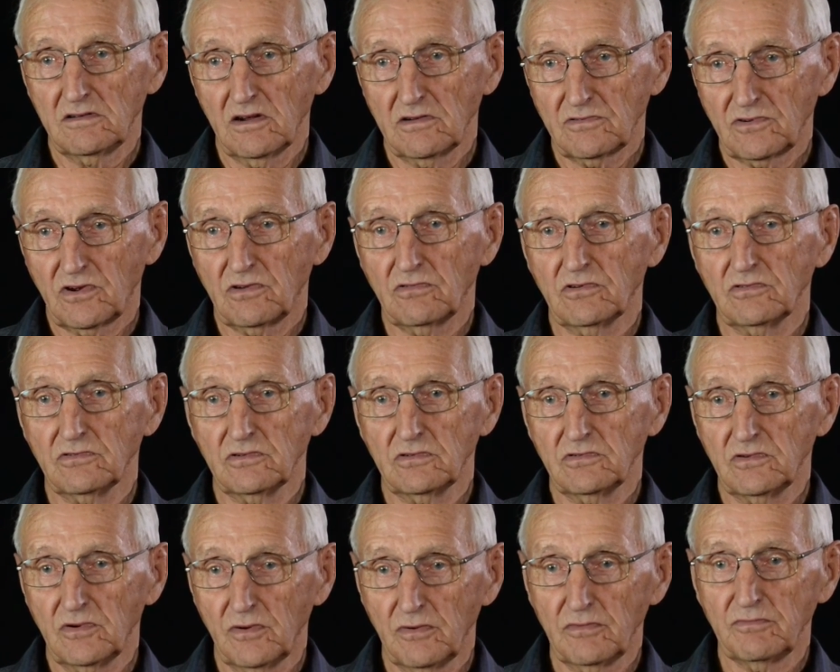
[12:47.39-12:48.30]
to
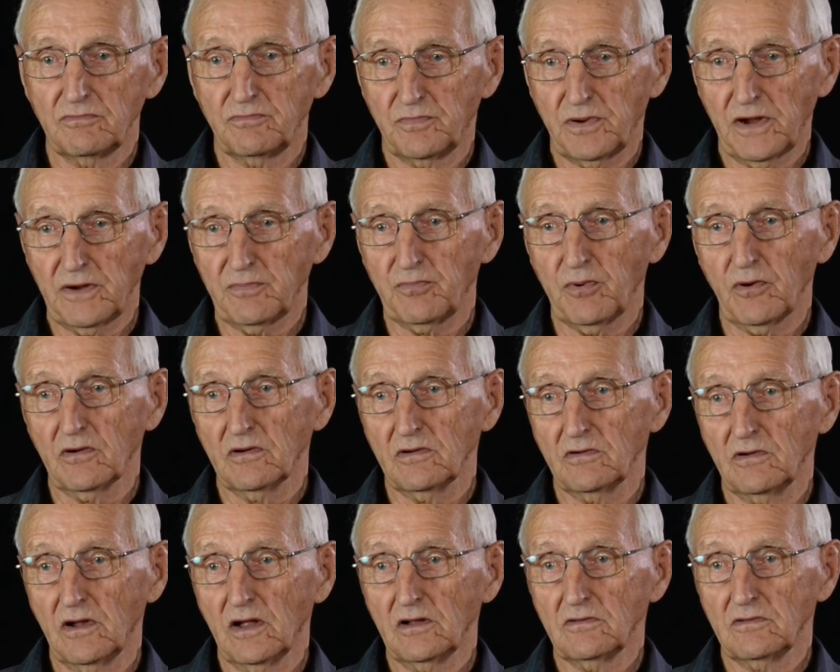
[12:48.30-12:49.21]
people
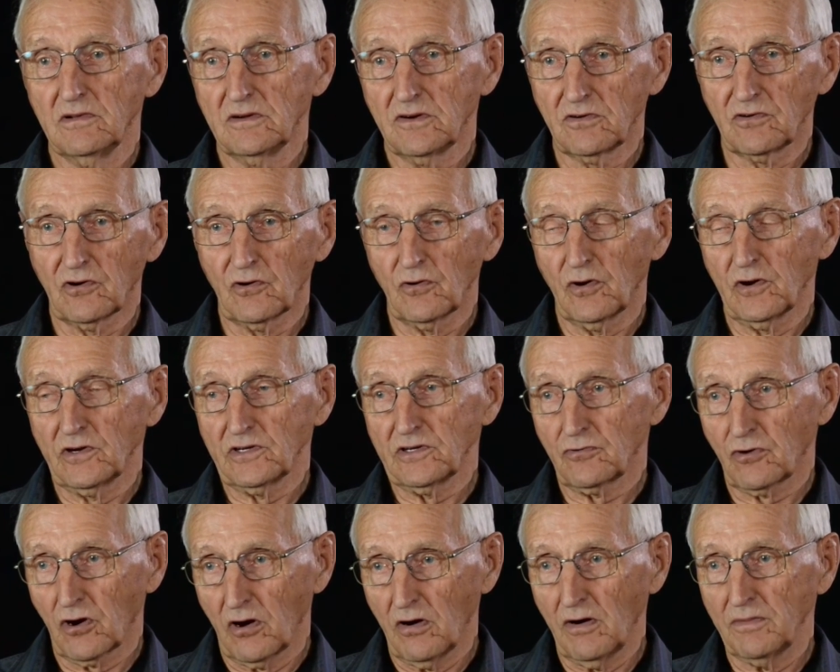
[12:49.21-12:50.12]
growing
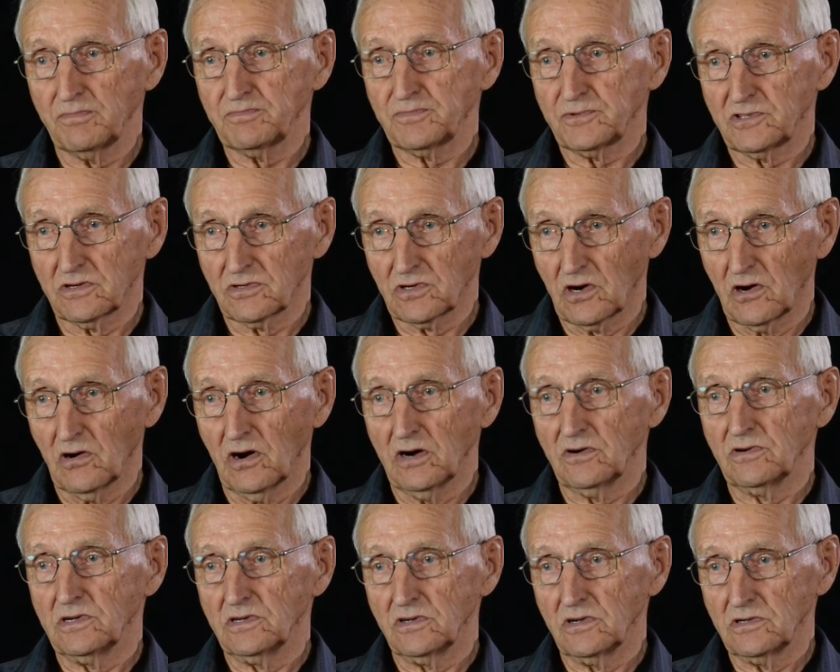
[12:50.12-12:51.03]
crops and
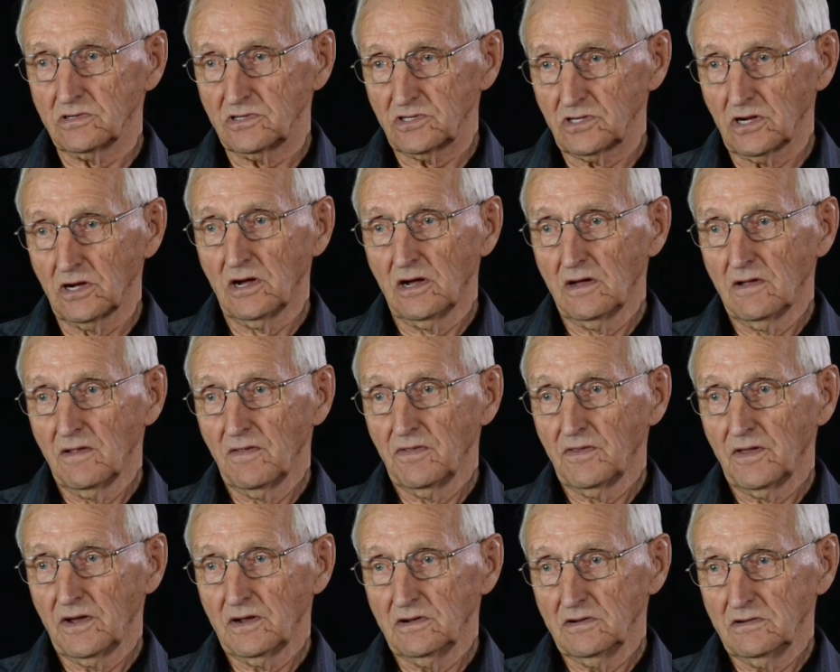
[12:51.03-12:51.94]
gardens
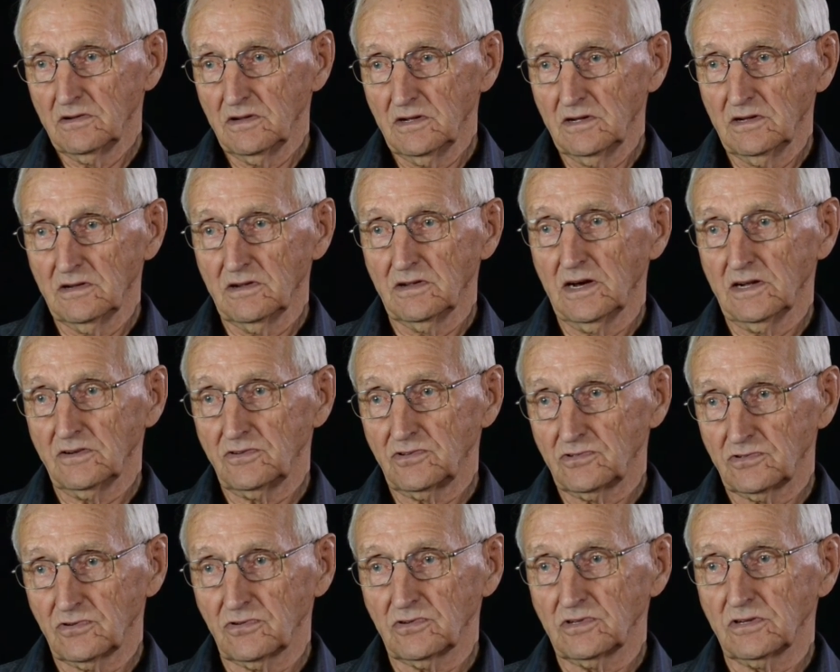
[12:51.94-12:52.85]
and that,
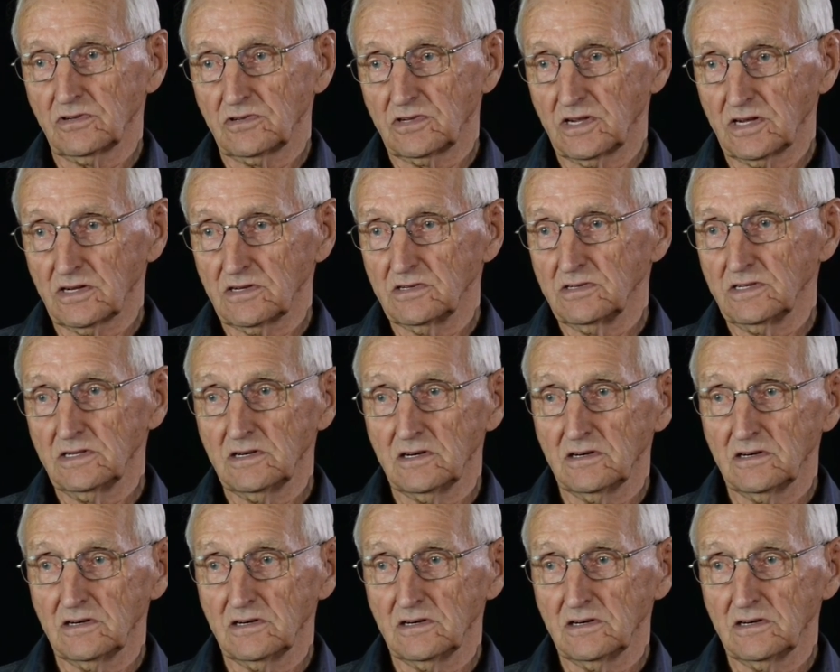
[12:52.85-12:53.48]
so that they